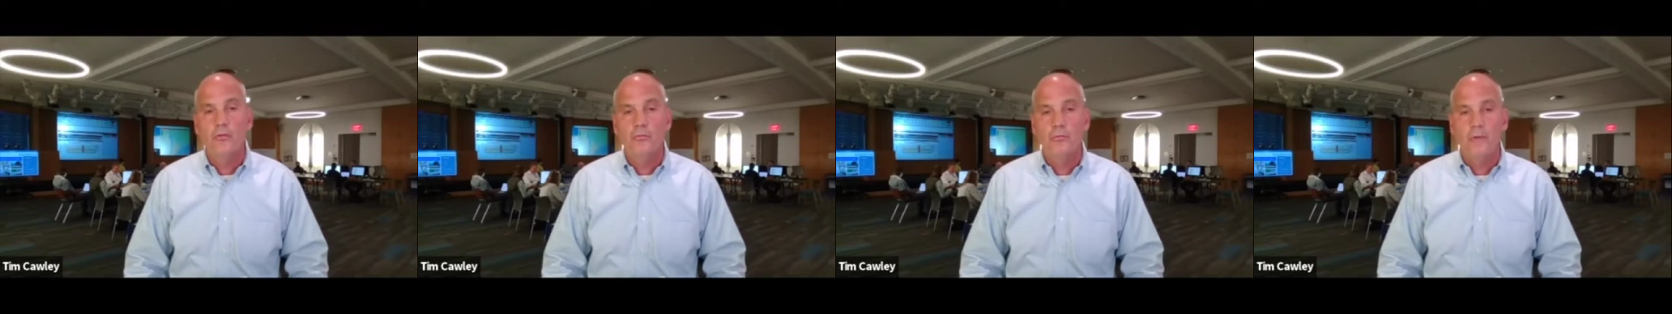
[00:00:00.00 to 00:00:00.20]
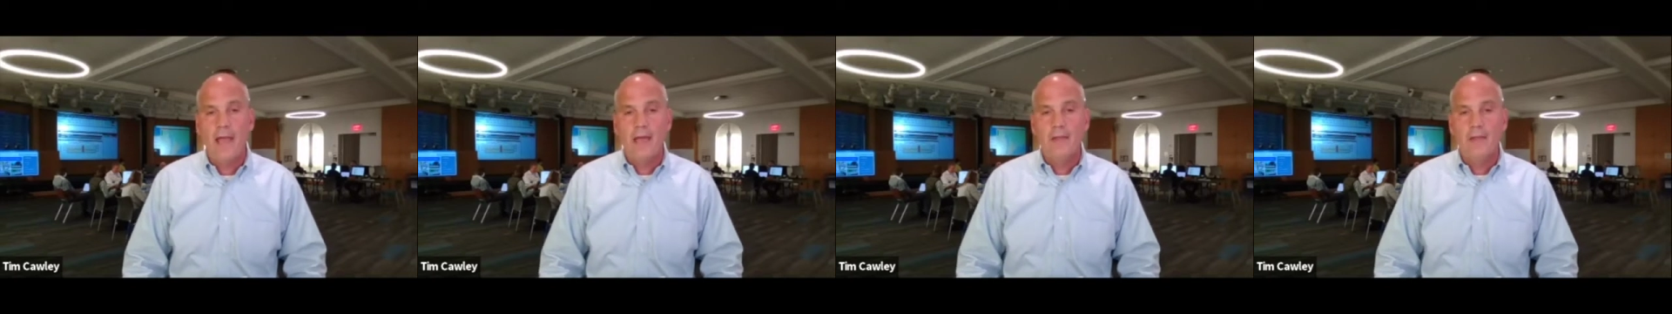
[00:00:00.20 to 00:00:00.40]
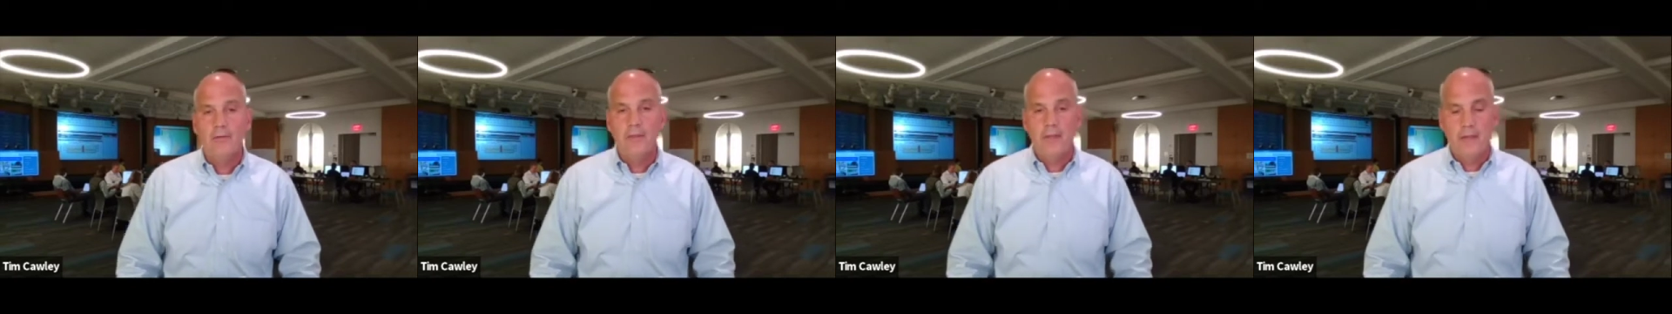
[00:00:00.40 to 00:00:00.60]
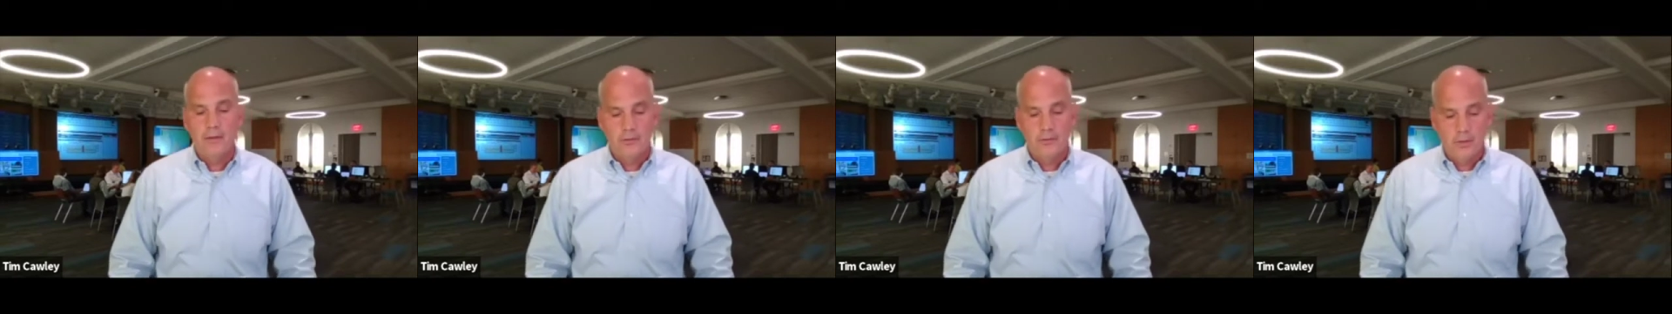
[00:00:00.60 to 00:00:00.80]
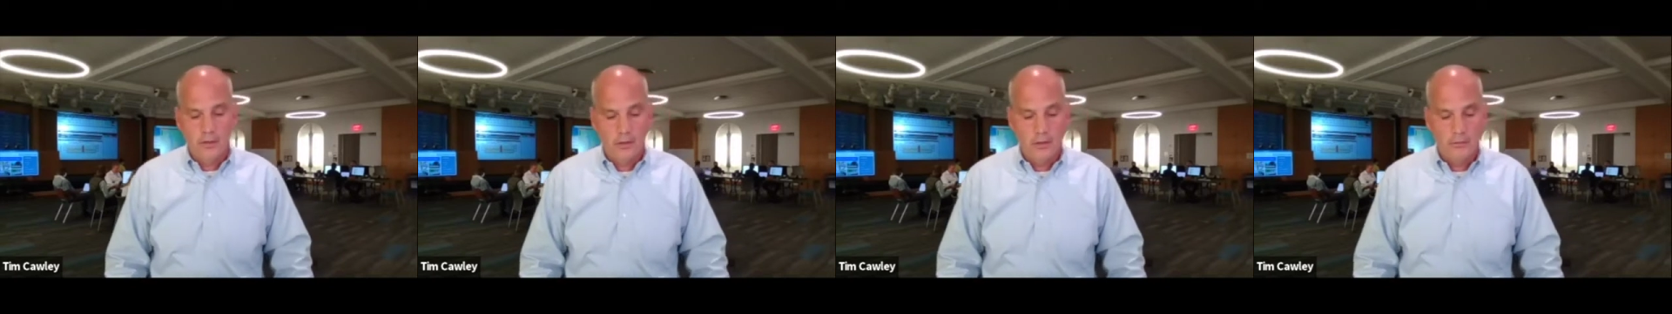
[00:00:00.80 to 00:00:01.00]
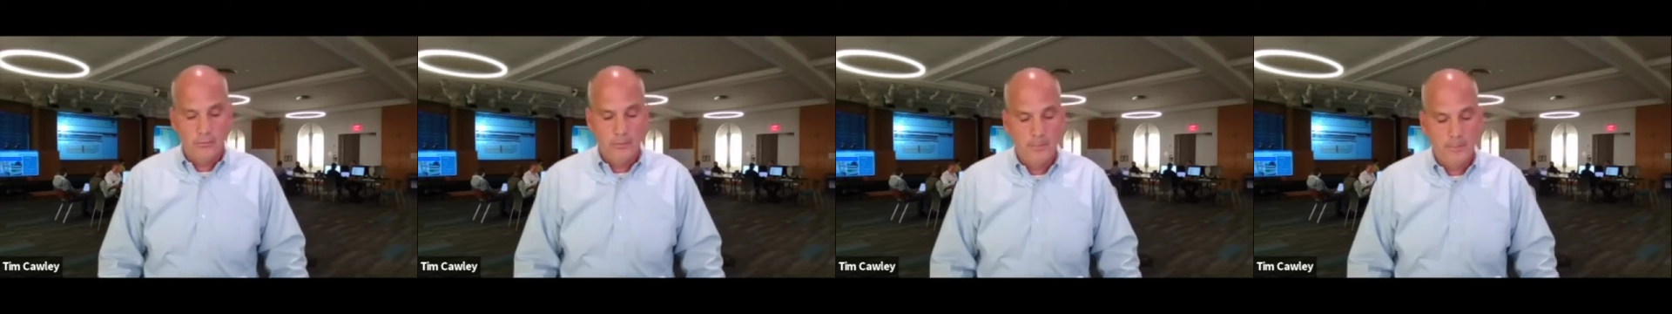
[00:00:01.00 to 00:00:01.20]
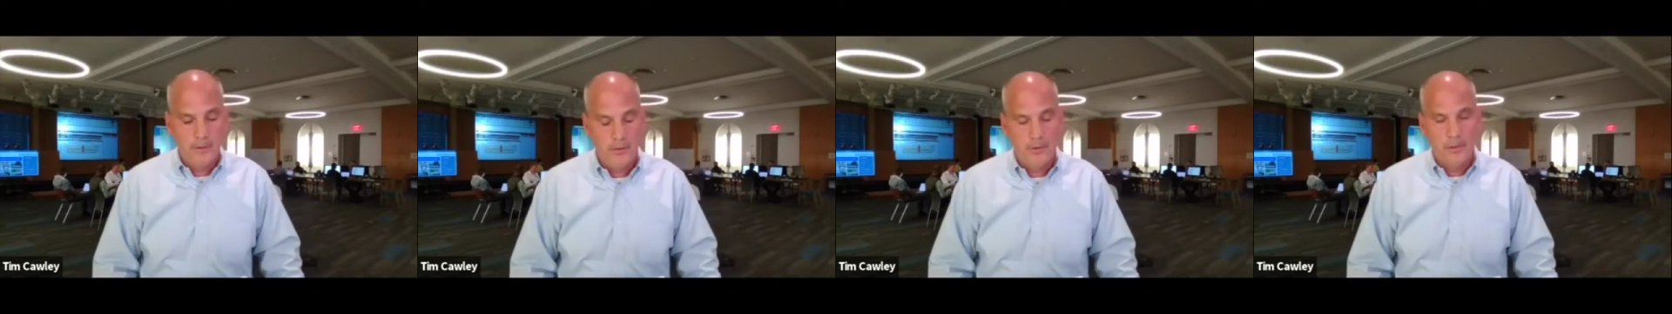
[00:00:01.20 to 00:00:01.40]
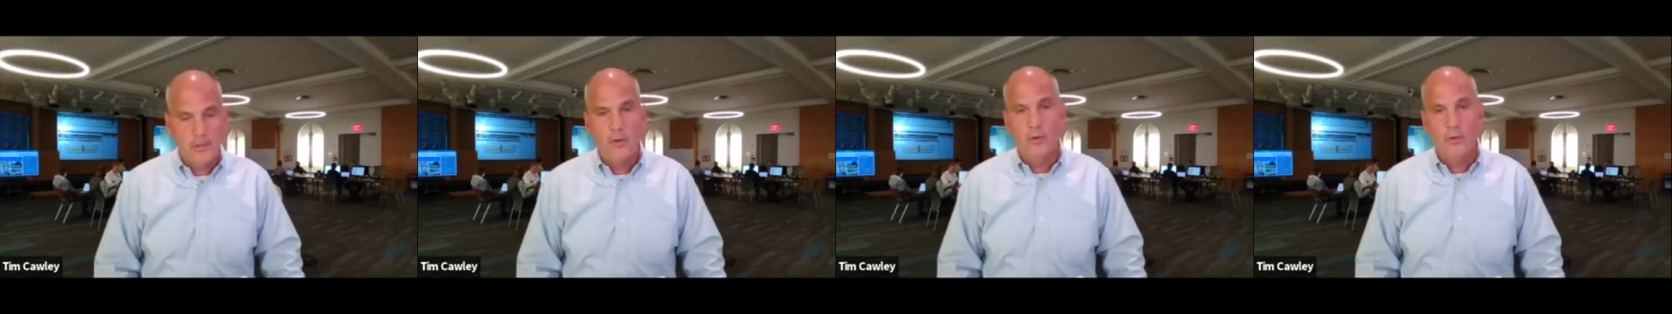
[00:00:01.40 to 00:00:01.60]
rather than
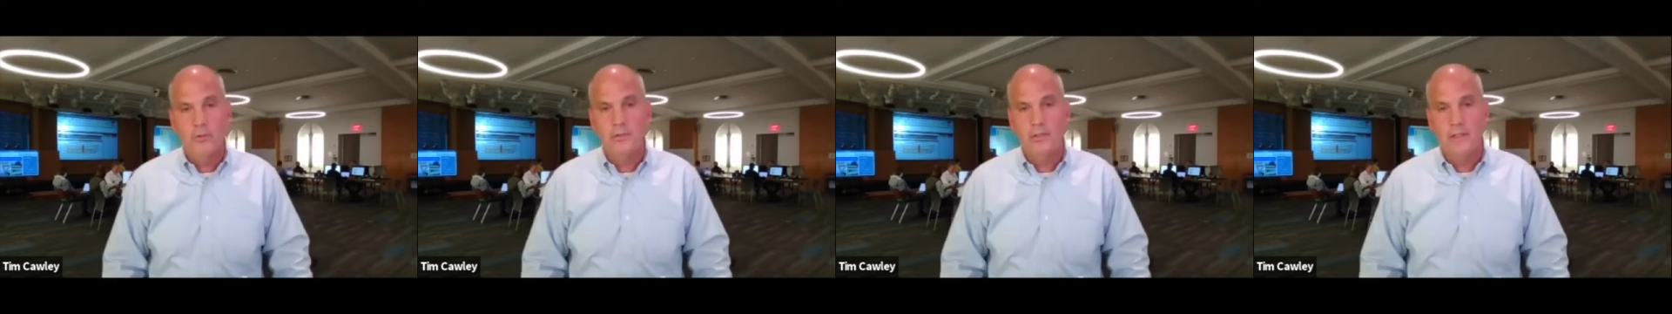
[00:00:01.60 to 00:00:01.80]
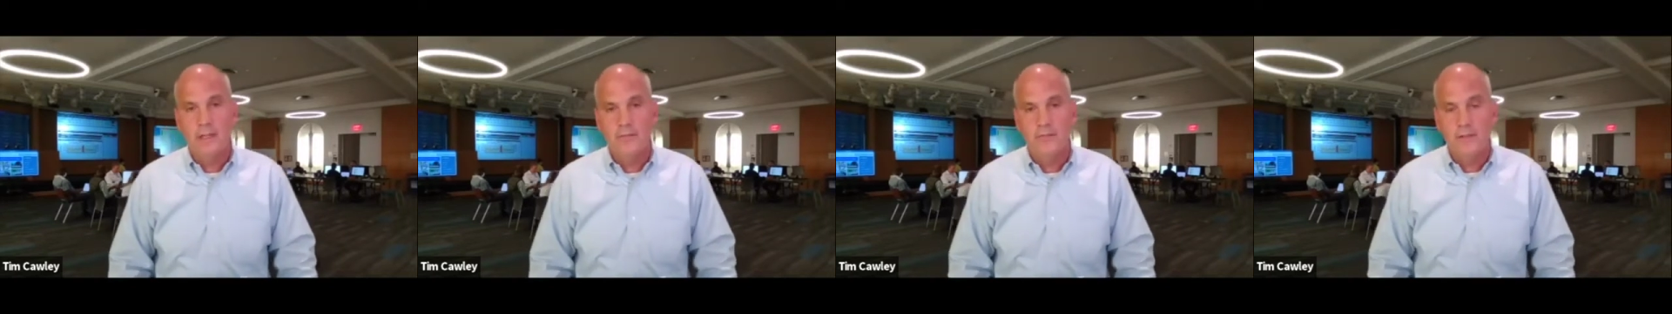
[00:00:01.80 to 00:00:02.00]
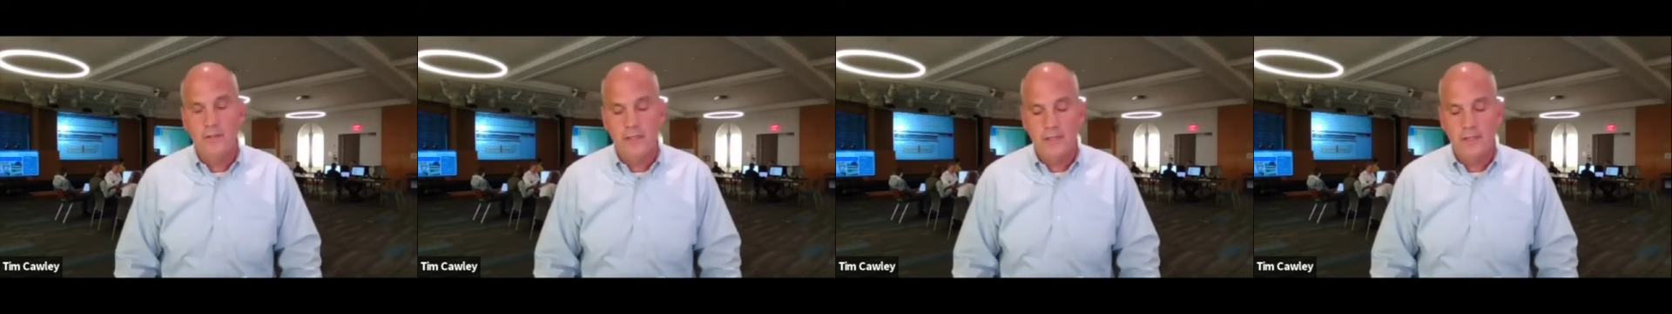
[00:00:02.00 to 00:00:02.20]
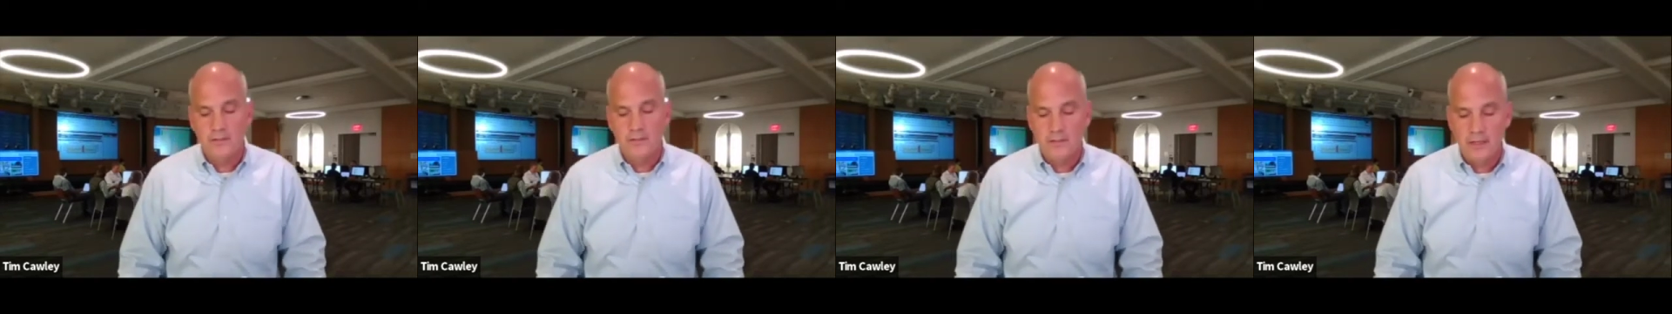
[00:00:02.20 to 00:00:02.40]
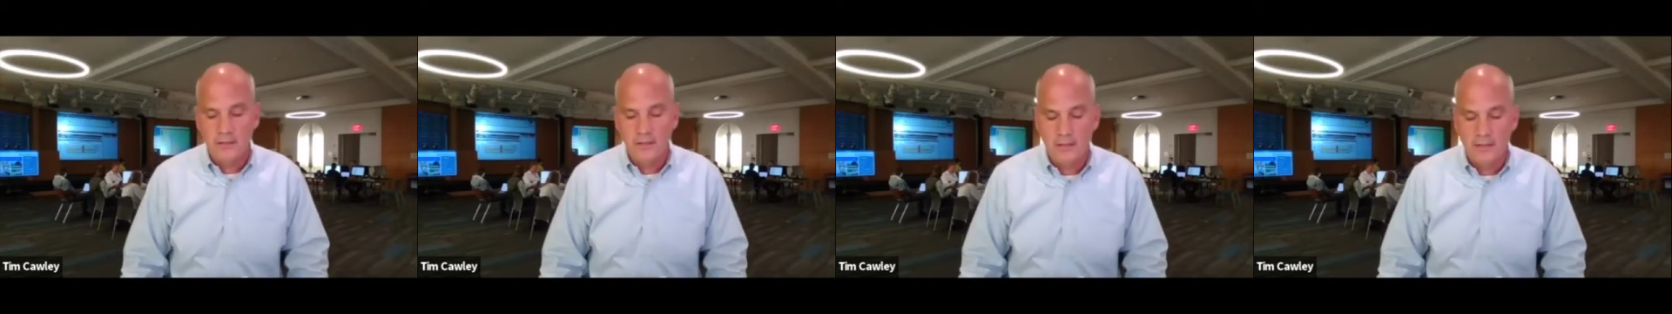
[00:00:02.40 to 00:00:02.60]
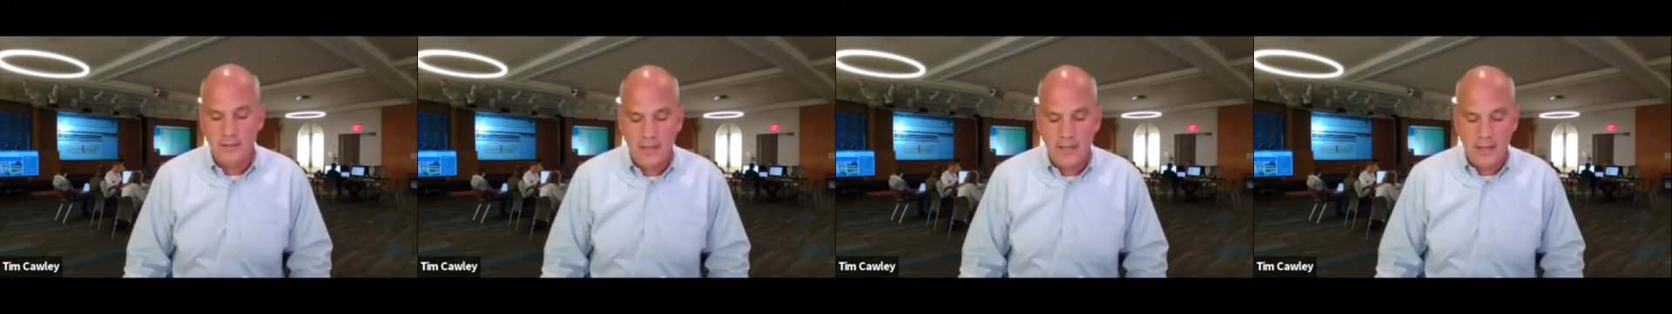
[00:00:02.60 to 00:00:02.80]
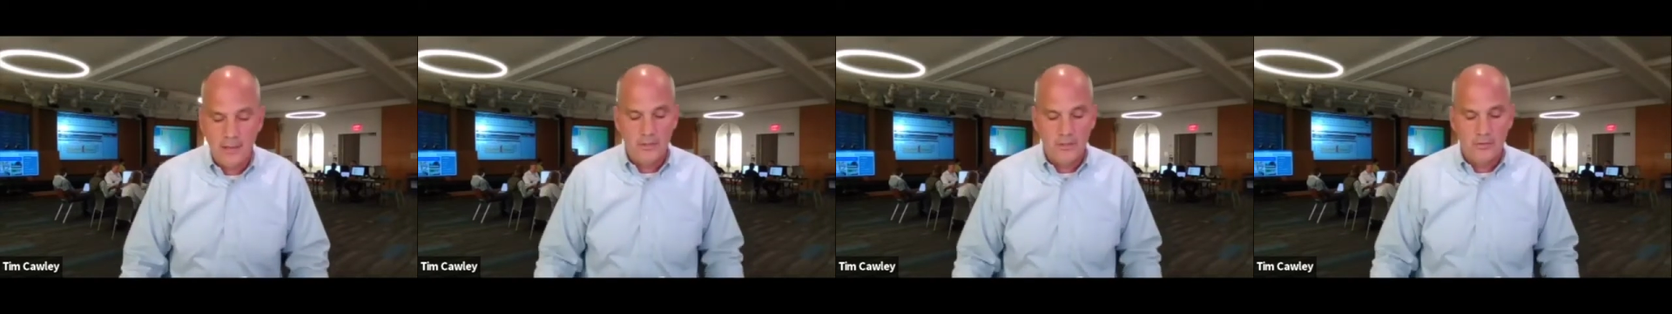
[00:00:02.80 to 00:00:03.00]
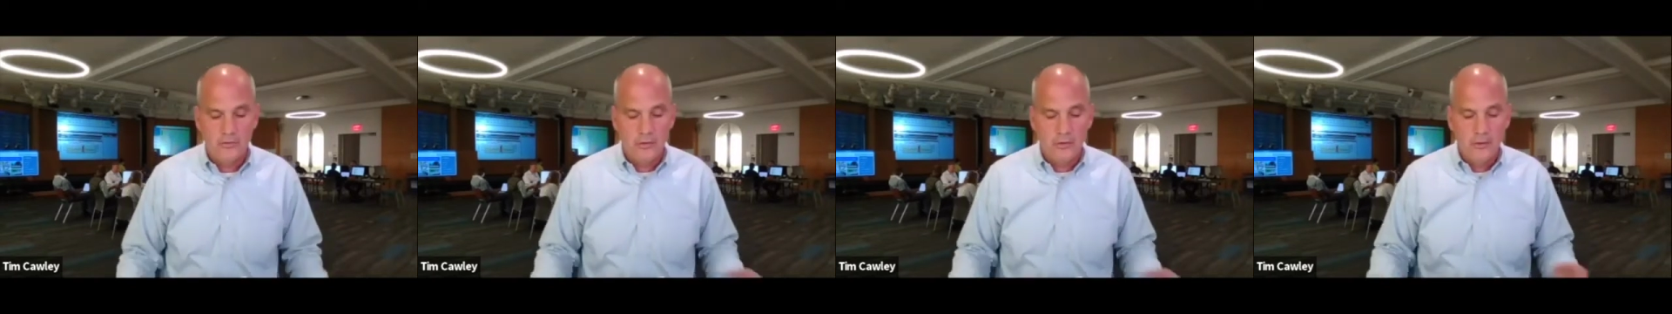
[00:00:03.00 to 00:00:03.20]
repairing old, given the extent of the
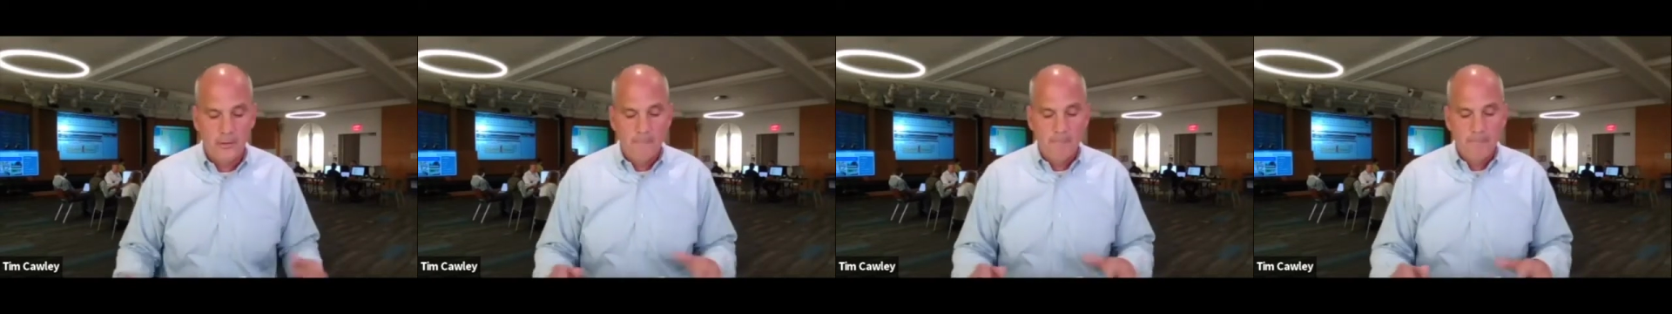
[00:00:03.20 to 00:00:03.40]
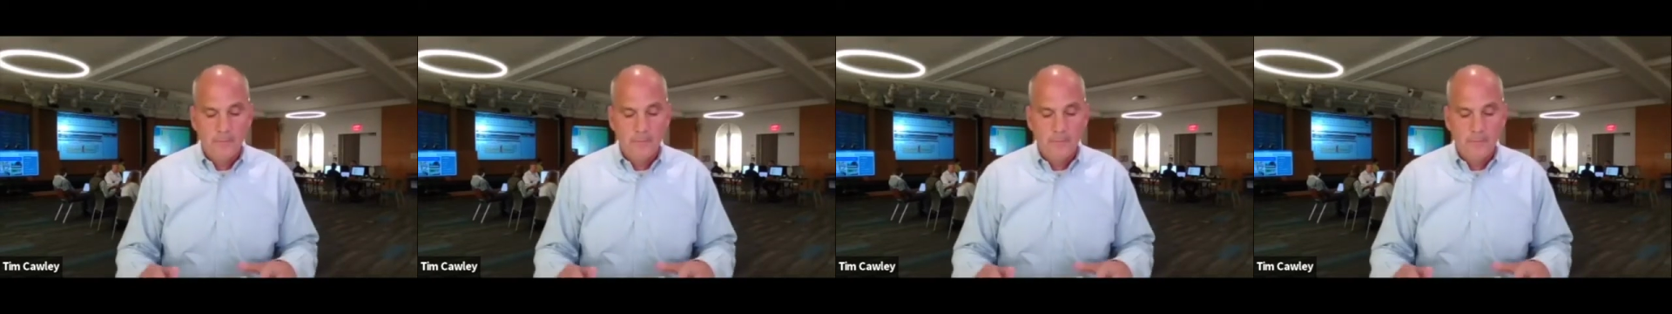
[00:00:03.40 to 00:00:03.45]
damage.